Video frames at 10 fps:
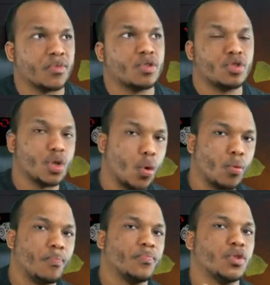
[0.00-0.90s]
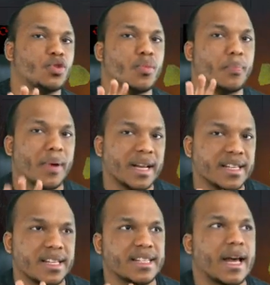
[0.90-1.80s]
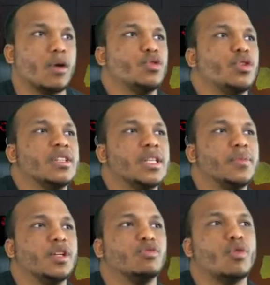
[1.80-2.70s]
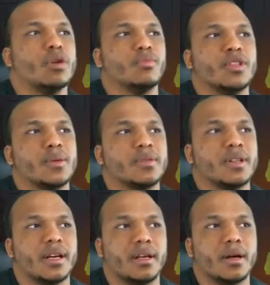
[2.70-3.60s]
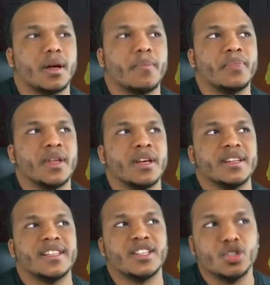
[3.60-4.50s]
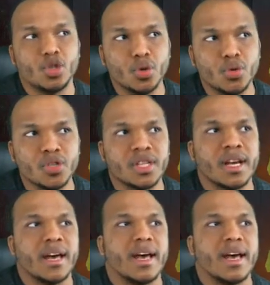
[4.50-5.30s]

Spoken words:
So to balance this out, you can typically run with something like Setting Tools,